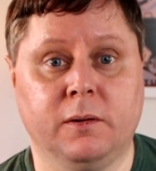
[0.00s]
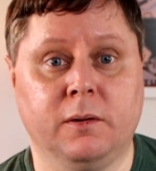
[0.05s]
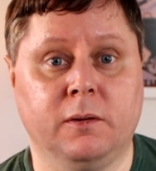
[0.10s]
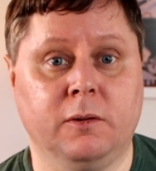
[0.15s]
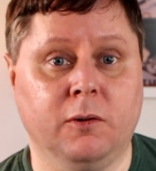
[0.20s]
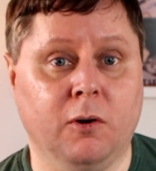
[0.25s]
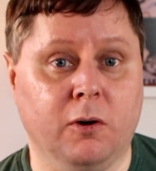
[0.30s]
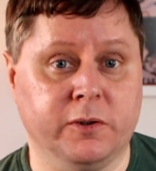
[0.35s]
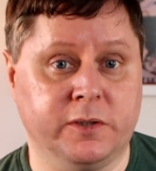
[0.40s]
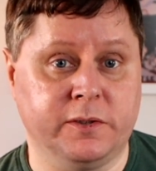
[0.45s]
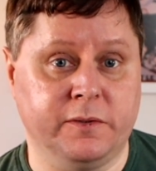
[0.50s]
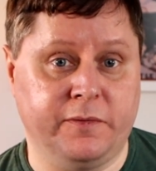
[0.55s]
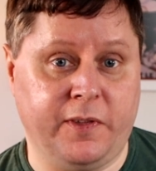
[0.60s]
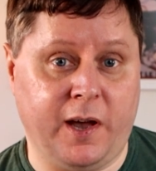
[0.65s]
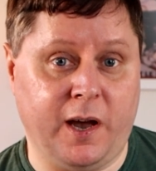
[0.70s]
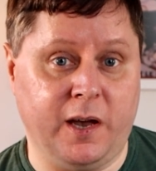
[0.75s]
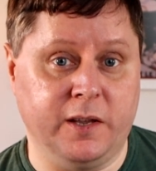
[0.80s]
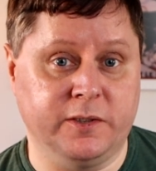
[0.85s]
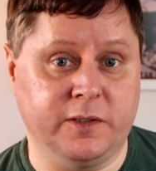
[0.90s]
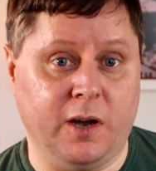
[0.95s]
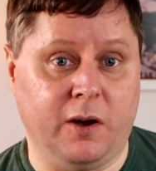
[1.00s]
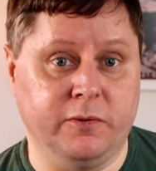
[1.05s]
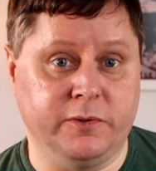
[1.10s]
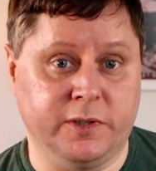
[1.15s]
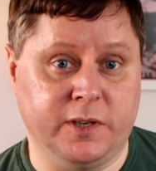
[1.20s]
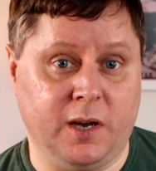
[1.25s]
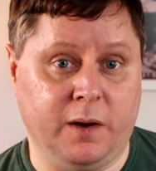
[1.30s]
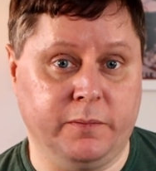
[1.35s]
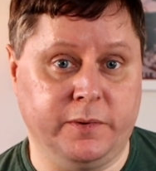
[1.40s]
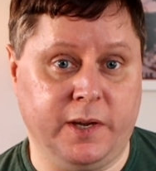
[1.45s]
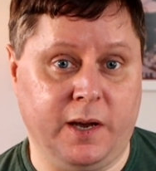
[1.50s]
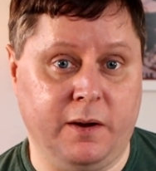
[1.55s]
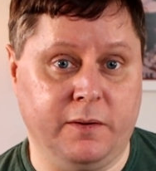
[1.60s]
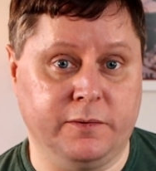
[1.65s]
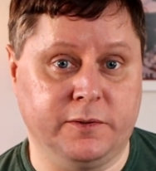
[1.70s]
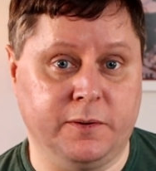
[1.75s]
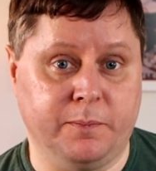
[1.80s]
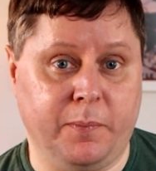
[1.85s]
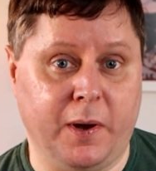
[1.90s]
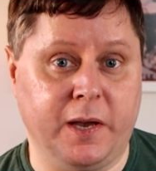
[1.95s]
Lots of that is going to come down
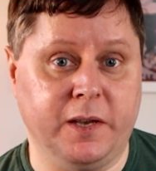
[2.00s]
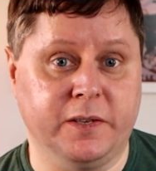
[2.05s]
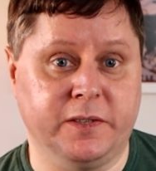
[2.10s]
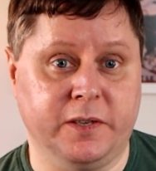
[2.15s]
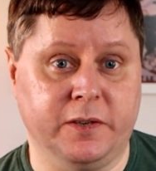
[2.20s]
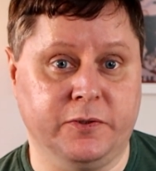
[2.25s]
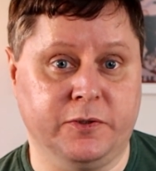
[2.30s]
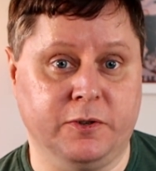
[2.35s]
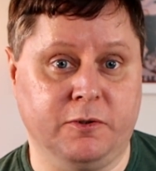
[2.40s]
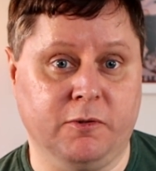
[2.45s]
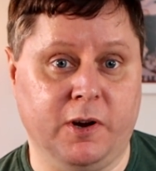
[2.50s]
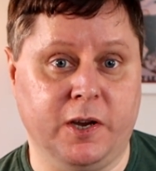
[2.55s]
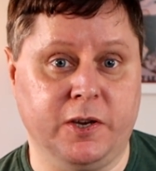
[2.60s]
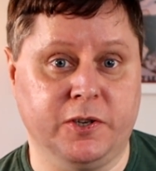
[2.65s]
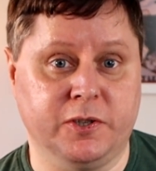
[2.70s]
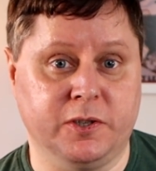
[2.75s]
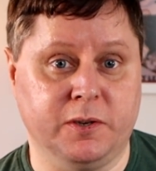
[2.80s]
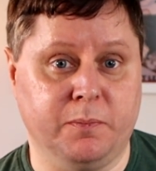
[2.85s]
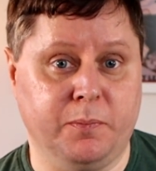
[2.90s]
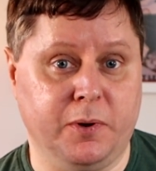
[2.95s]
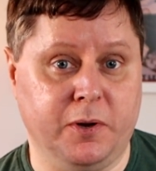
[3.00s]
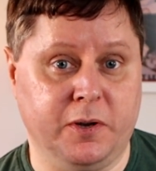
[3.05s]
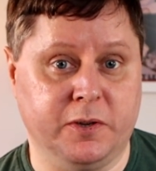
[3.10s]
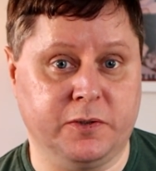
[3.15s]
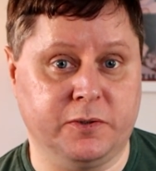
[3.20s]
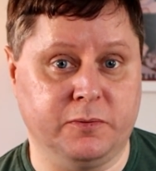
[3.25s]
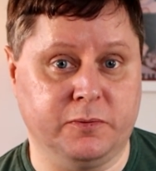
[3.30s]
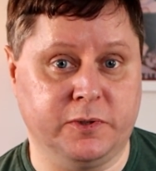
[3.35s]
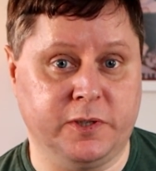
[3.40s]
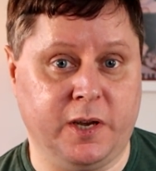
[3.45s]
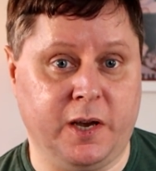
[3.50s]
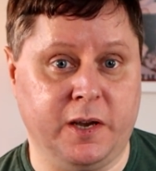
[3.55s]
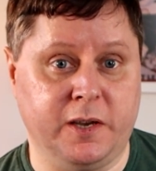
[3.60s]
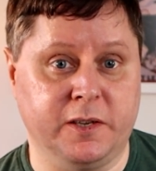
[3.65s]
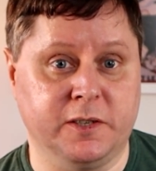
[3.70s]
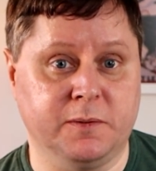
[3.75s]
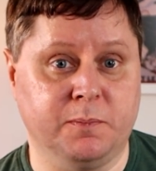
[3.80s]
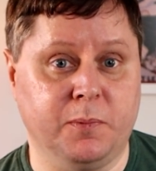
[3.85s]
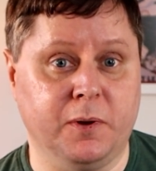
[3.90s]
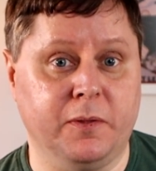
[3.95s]
to bass integration and personal
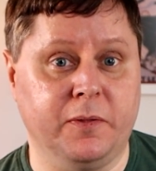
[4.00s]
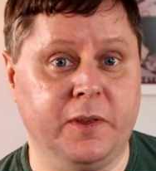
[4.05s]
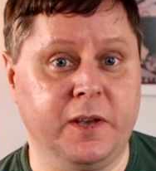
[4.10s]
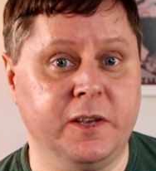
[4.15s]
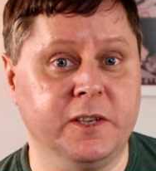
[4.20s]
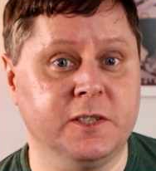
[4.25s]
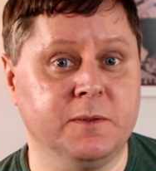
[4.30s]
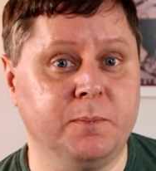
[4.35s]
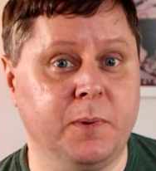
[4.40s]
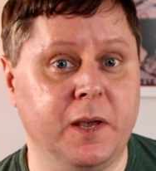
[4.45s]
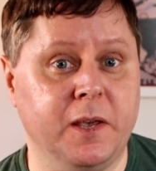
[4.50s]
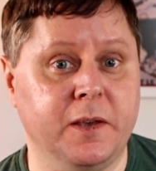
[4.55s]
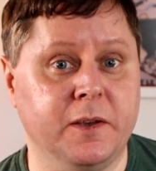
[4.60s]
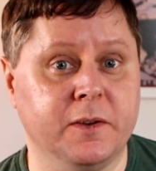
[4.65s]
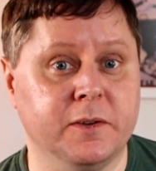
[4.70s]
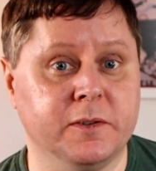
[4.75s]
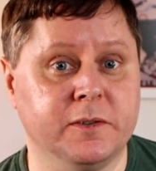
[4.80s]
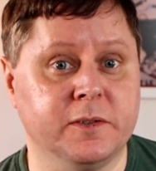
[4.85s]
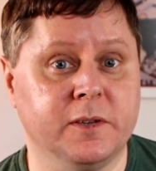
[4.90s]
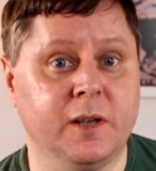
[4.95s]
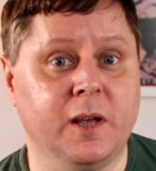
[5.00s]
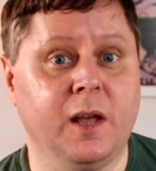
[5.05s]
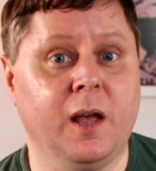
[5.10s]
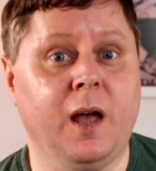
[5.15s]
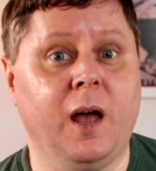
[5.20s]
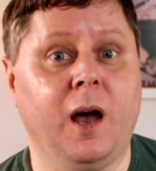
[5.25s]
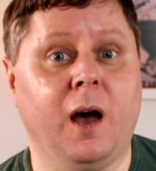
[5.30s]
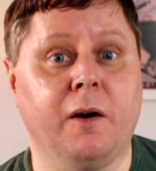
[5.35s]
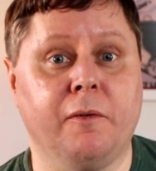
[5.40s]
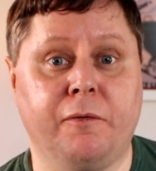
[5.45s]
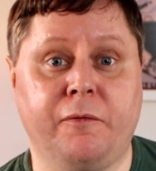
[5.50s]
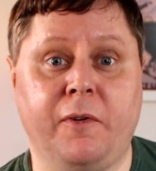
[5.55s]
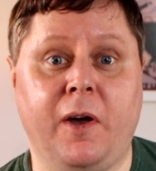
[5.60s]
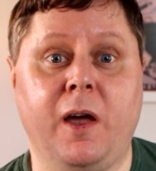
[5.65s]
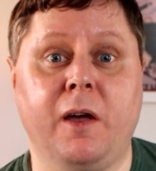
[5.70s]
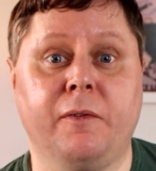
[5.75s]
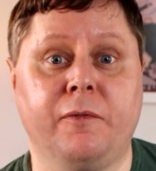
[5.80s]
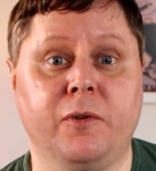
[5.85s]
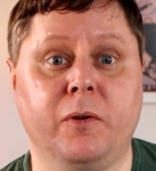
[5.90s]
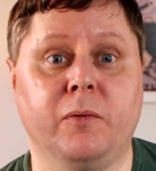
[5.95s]
taste, but these speakers, a
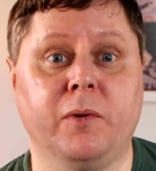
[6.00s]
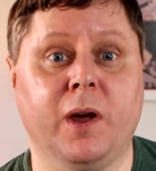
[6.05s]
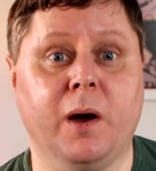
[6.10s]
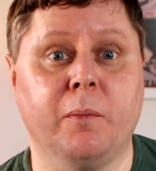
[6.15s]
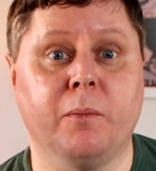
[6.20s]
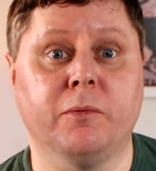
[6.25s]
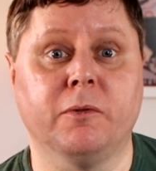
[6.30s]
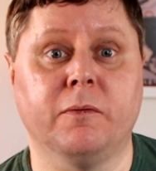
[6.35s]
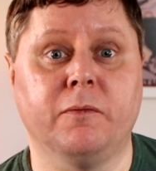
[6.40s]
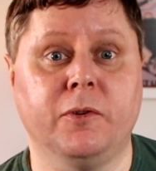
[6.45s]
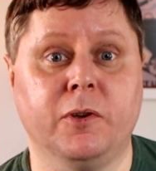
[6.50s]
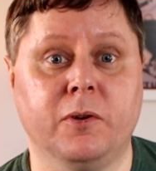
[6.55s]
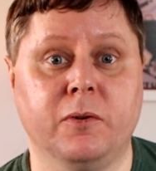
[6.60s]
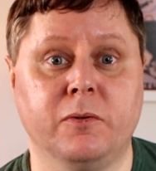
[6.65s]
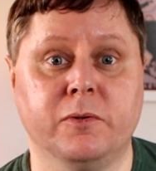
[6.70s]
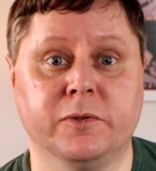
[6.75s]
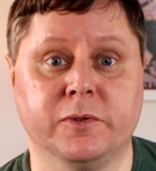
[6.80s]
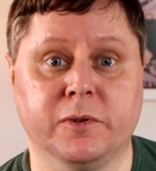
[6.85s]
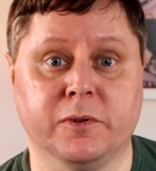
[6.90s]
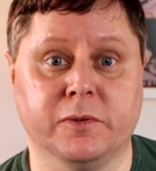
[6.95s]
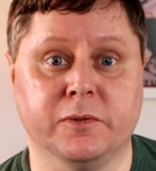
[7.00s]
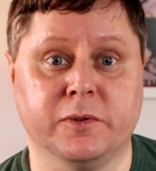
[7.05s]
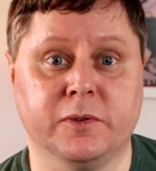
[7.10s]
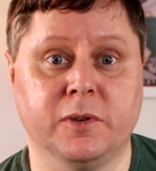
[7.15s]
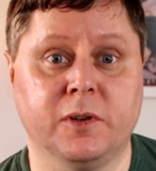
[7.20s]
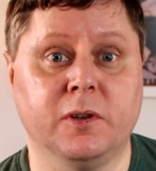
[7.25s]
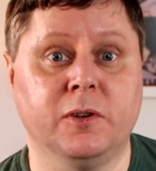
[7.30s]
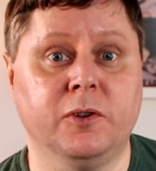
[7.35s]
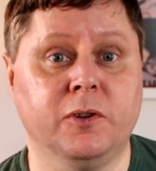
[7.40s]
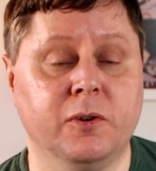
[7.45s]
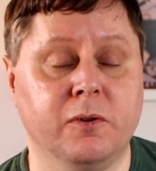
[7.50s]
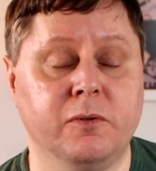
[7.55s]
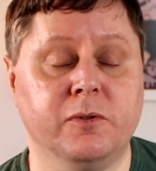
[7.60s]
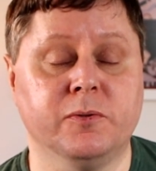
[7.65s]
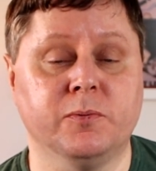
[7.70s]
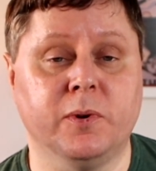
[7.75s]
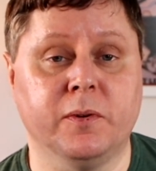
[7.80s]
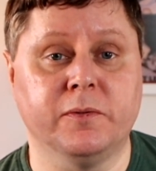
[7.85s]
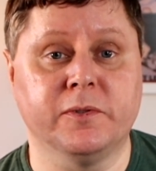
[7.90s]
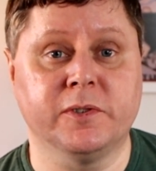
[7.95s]
fair few number of users use
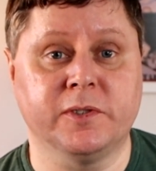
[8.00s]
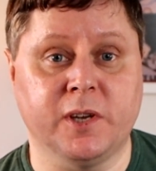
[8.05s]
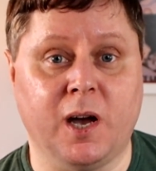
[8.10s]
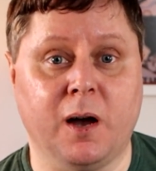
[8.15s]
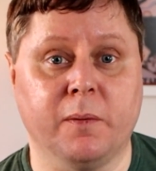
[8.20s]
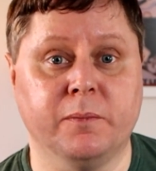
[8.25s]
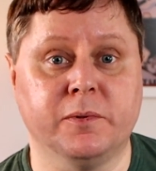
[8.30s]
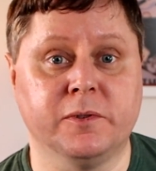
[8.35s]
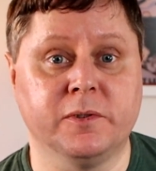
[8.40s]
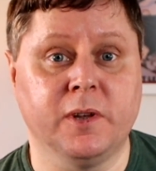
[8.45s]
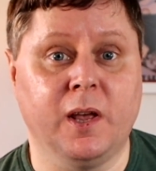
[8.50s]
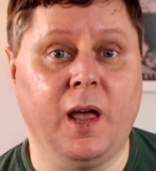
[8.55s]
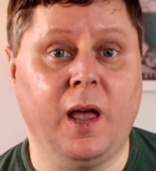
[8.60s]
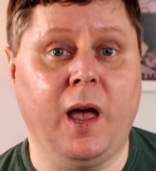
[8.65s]
with subs.